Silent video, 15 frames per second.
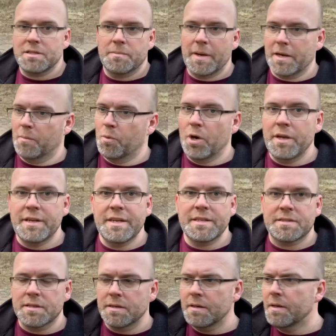They'll make them run
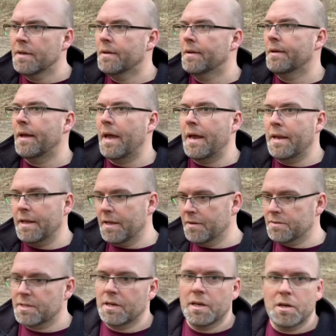decent, and it
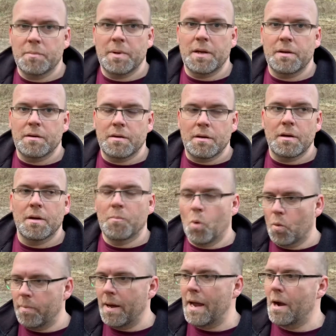gives it a little bit
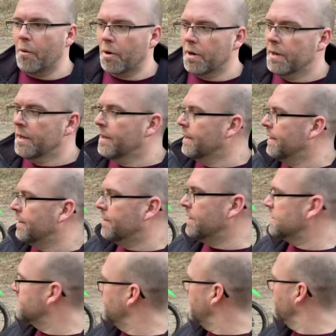more power.
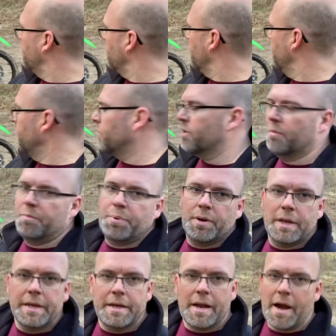This thing, we're going to do a
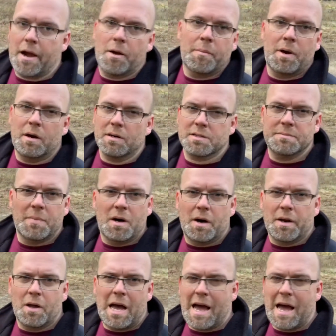complete airbox mod on.